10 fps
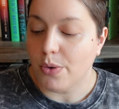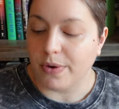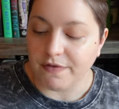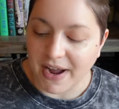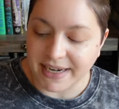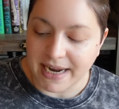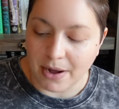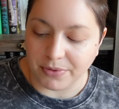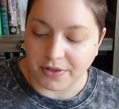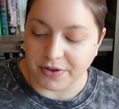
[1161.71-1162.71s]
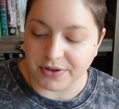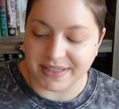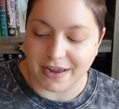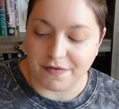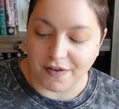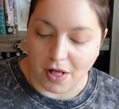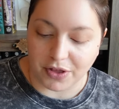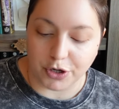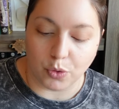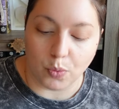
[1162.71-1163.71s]
We find out that there is a
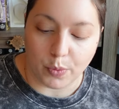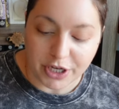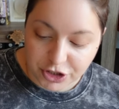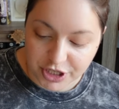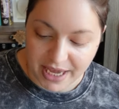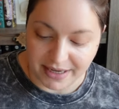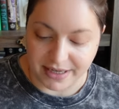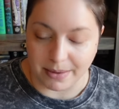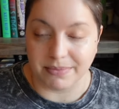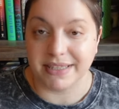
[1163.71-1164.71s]
fallen witch kingdom.